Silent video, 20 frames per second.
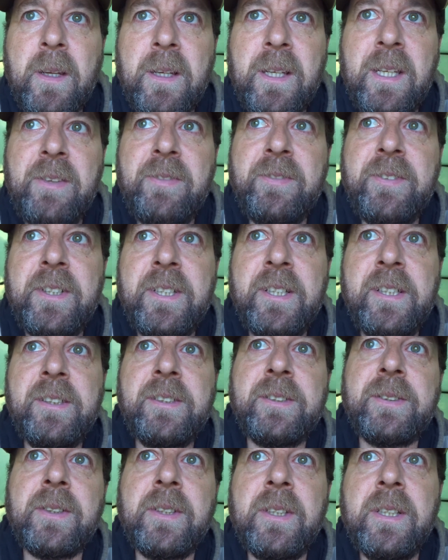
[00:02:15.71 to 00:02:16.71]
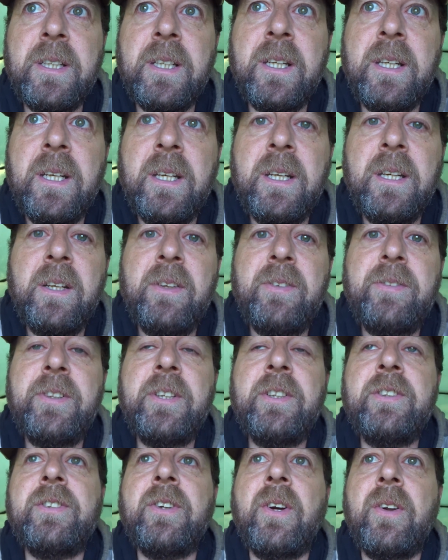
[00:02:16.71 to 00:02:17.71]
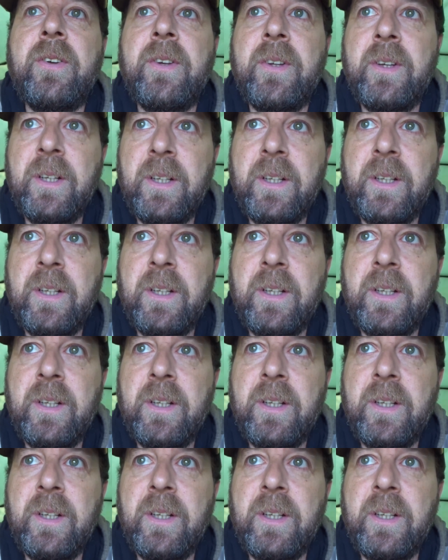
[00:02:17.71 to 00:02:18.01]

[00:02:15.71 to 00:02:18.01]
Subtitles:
lifted into it, fish on.